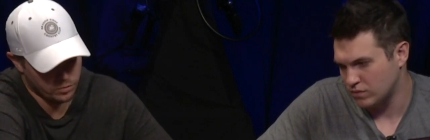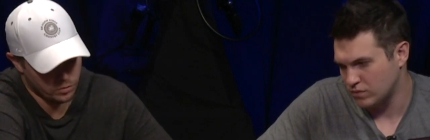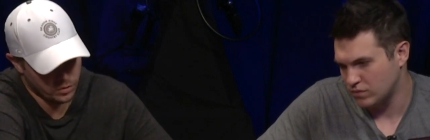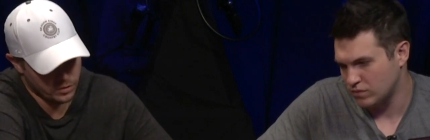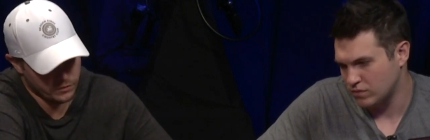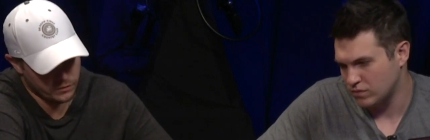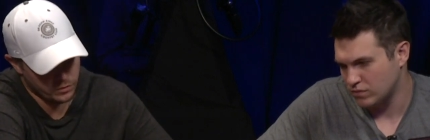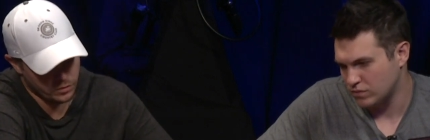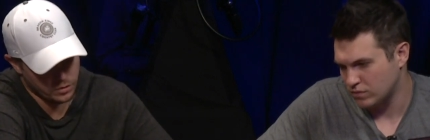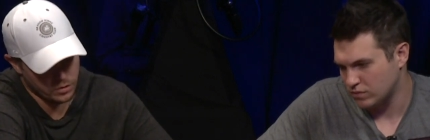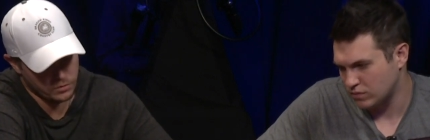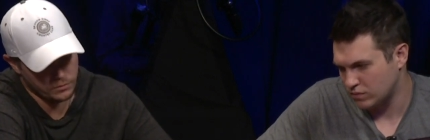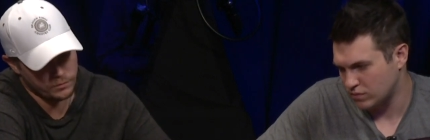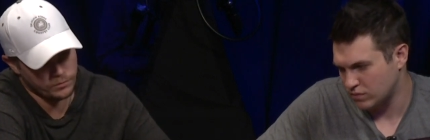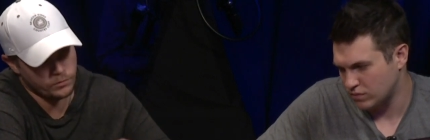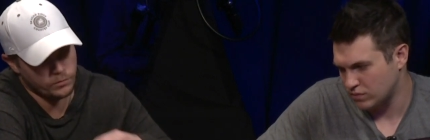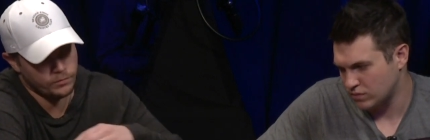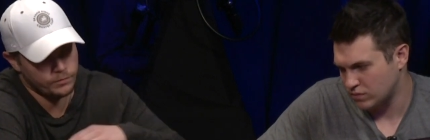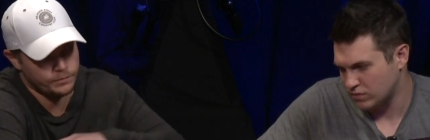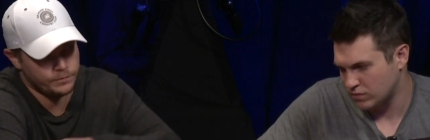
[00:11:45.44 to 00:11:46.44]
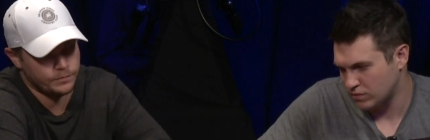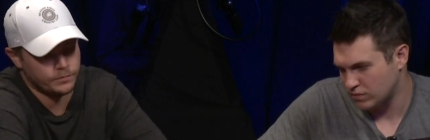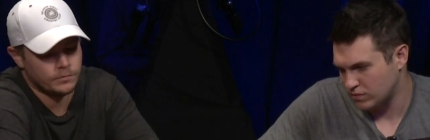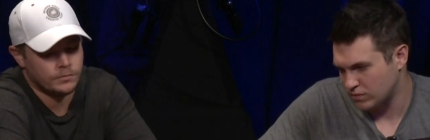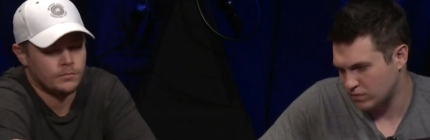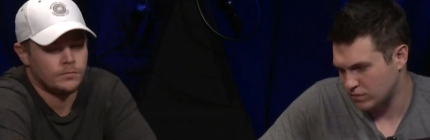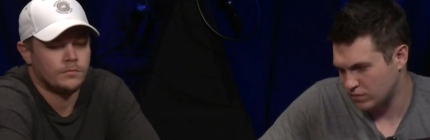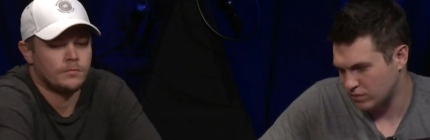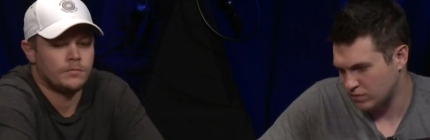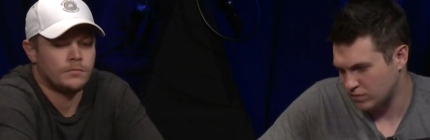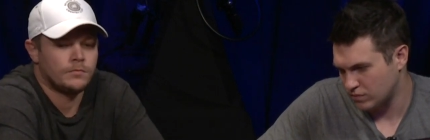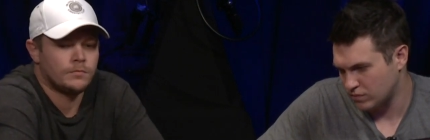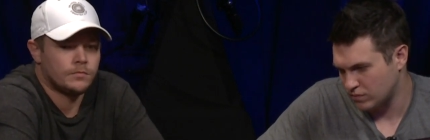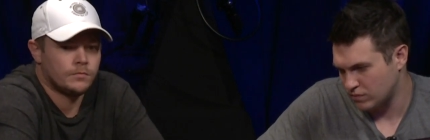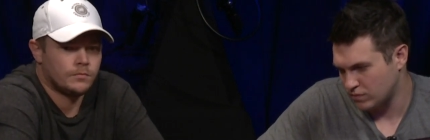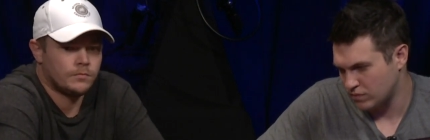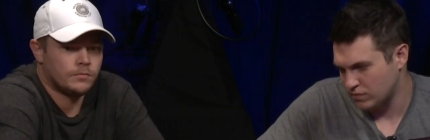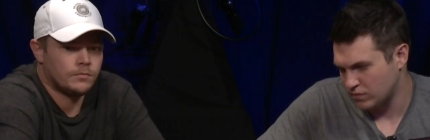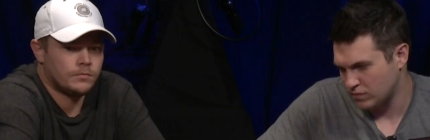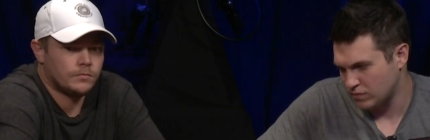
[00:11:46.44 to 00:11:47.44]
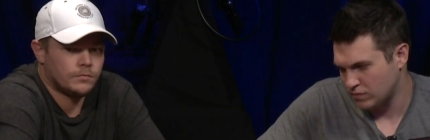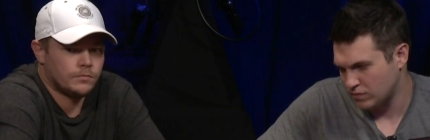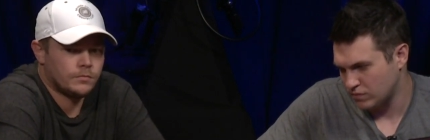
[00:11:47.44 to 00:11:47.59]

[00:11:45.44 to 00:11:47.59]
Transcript: No one is speaking in this clip.